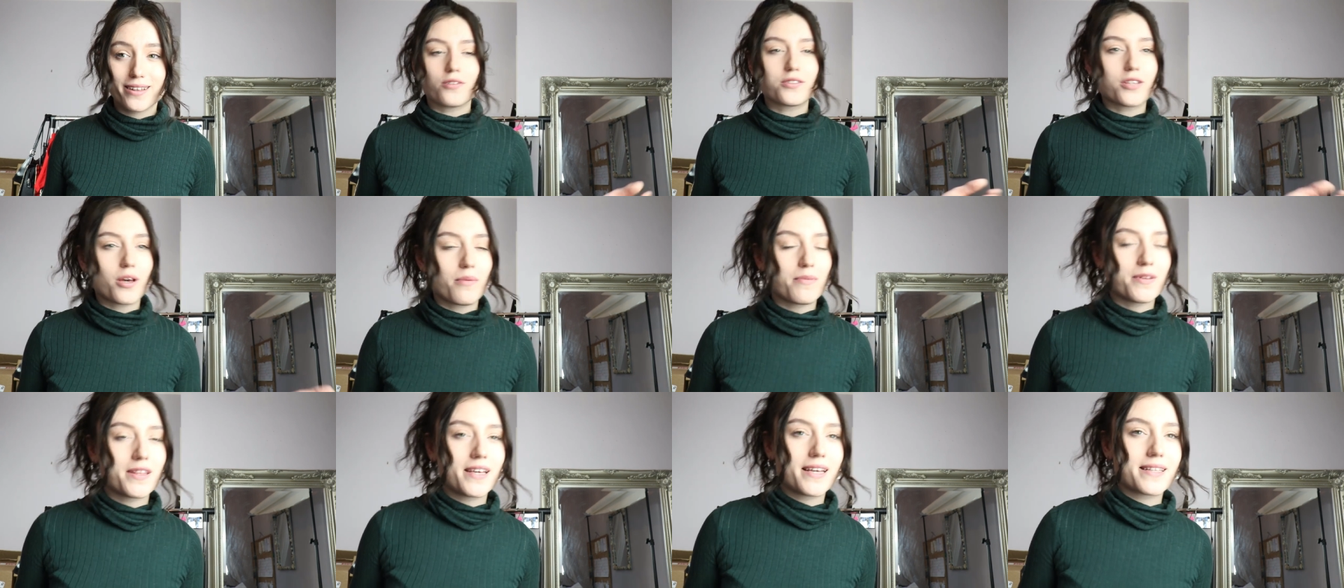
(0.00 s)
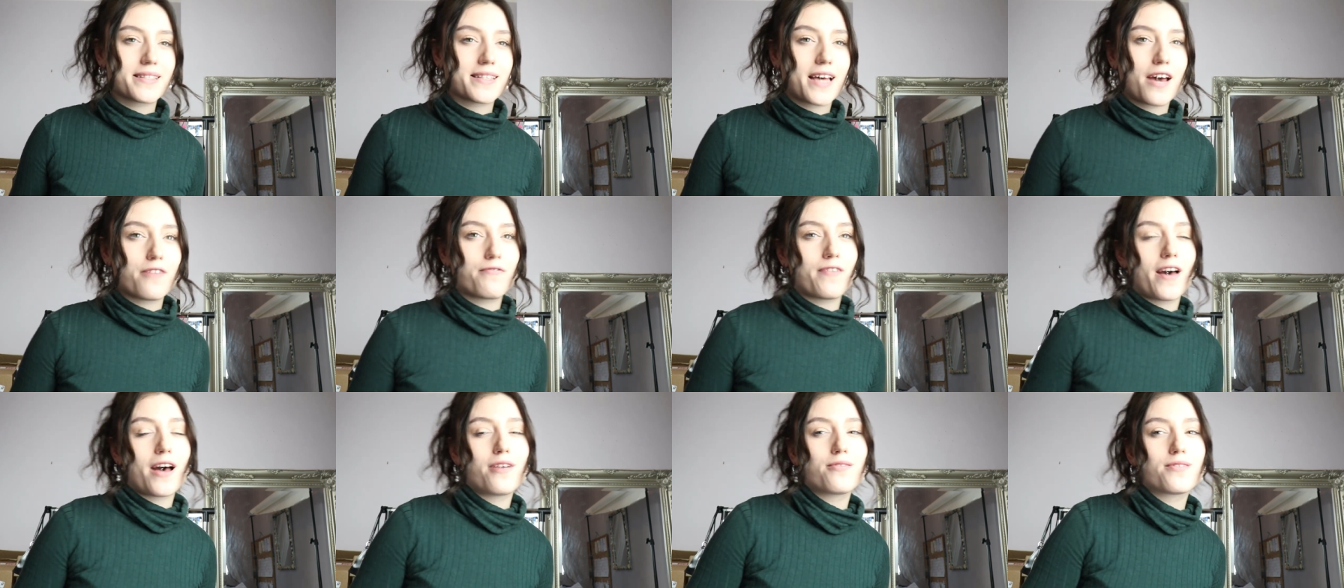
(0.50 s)
On top of this,
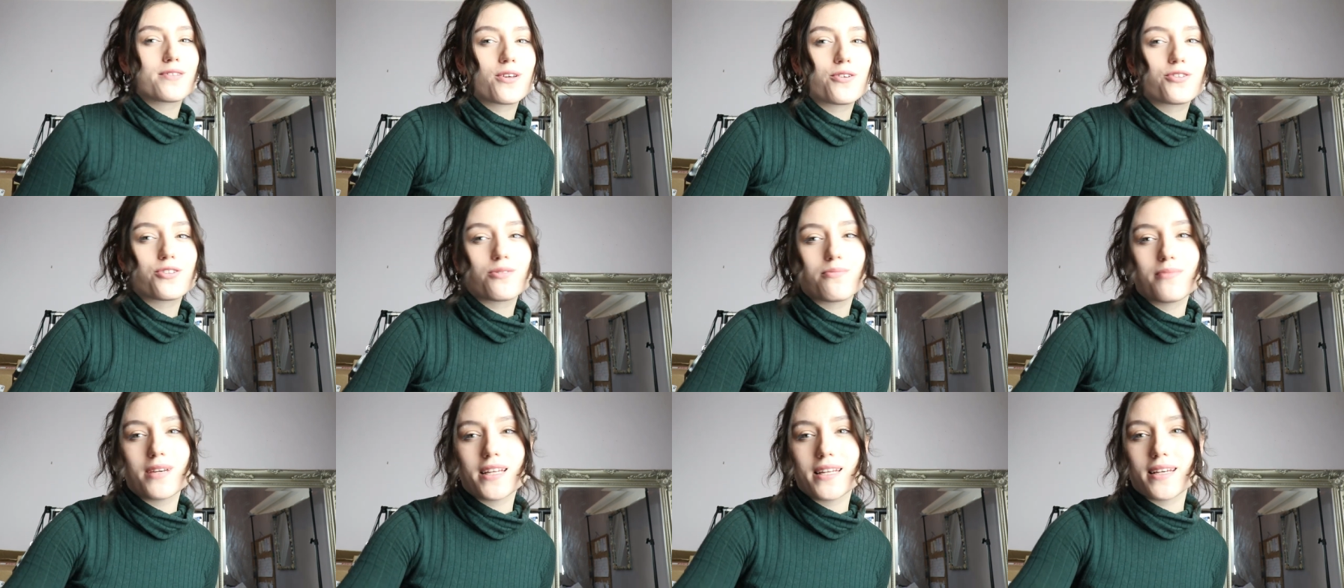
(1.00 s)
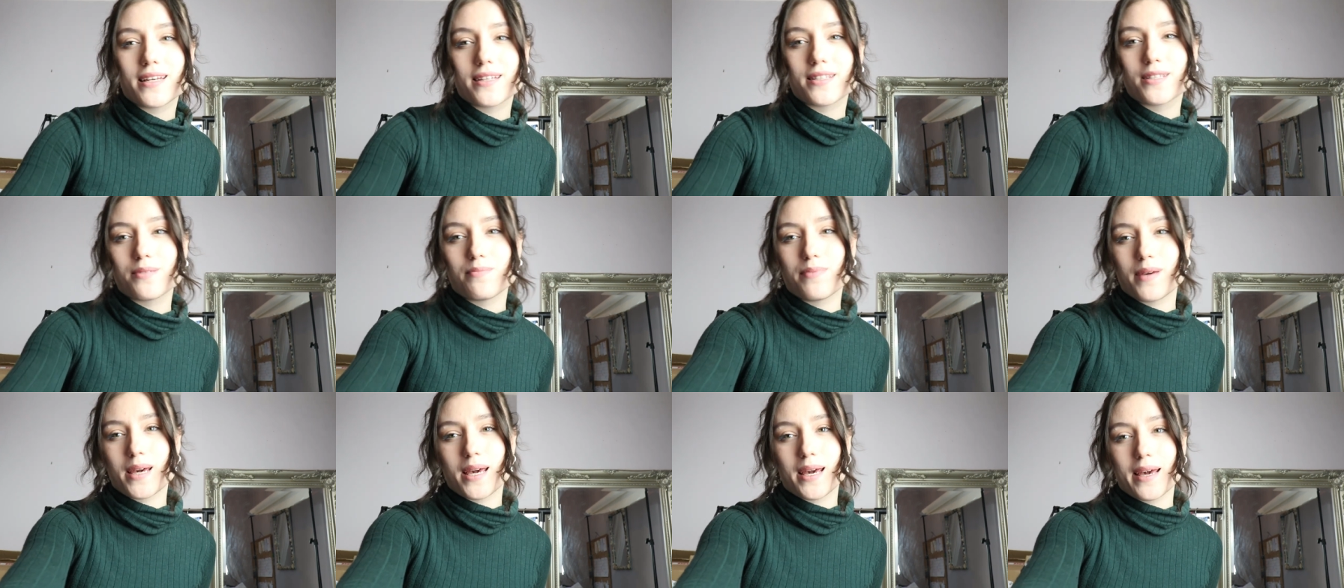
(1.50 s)
I found social media
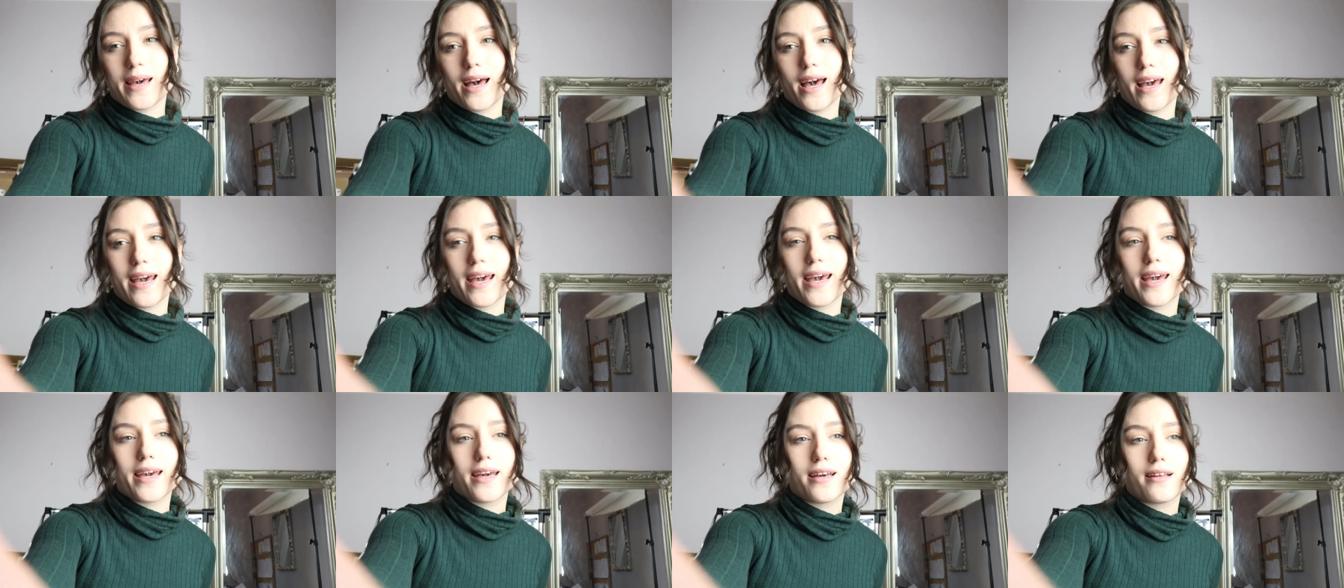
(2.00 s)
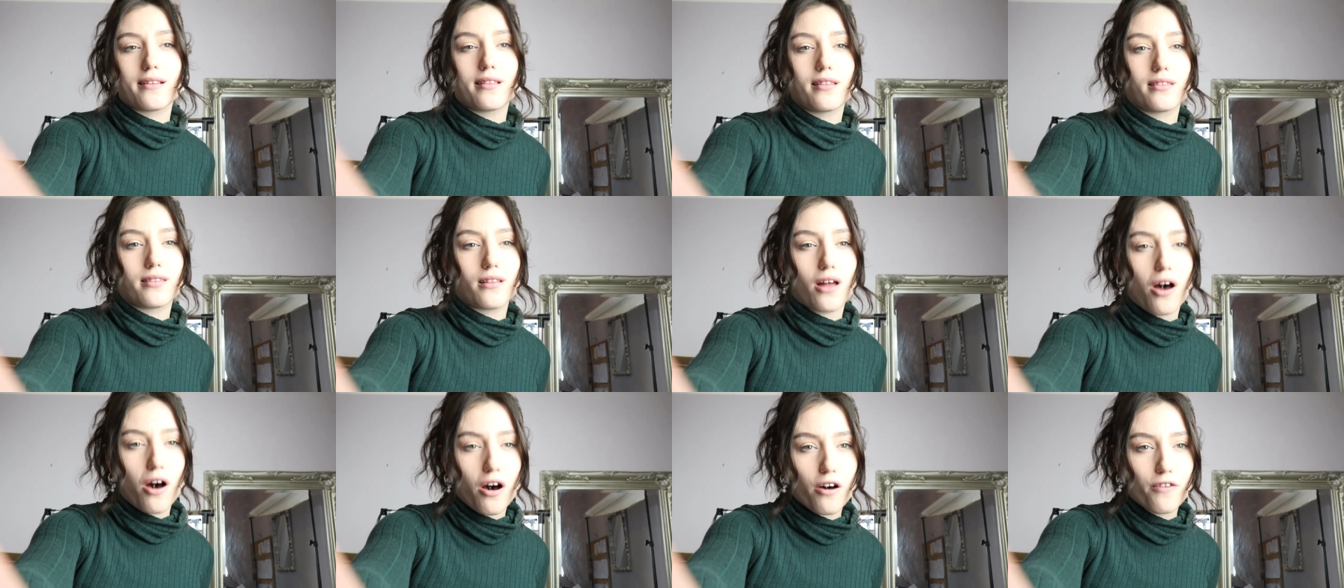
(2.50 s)
to be a
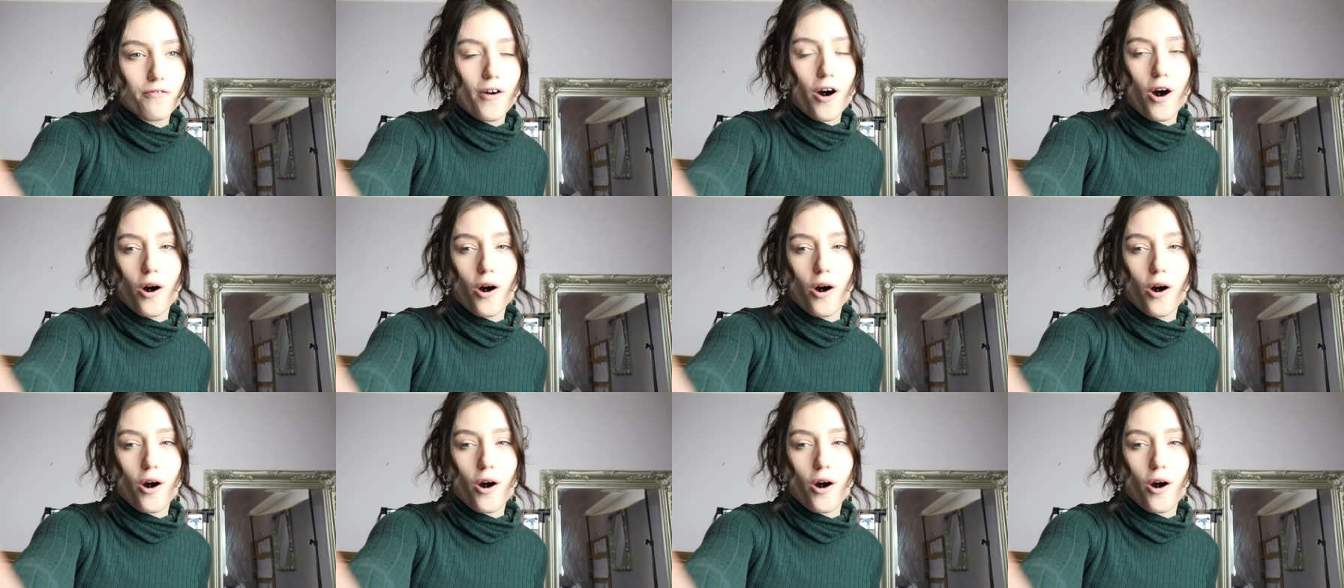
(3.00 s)
lot of